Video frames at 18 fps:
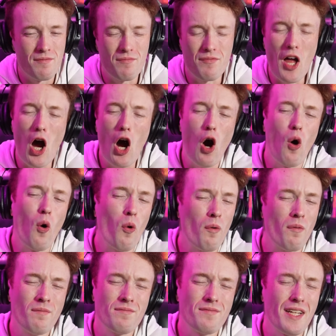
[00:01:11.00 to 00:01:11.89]

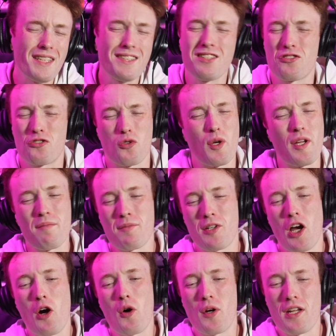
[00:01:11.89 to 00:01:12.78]
No, this is dream
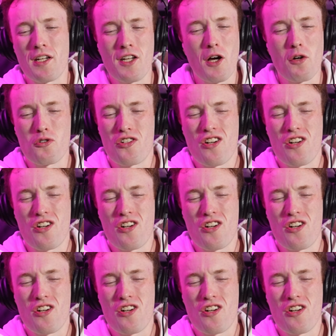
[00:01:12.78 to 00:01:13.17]
coded. No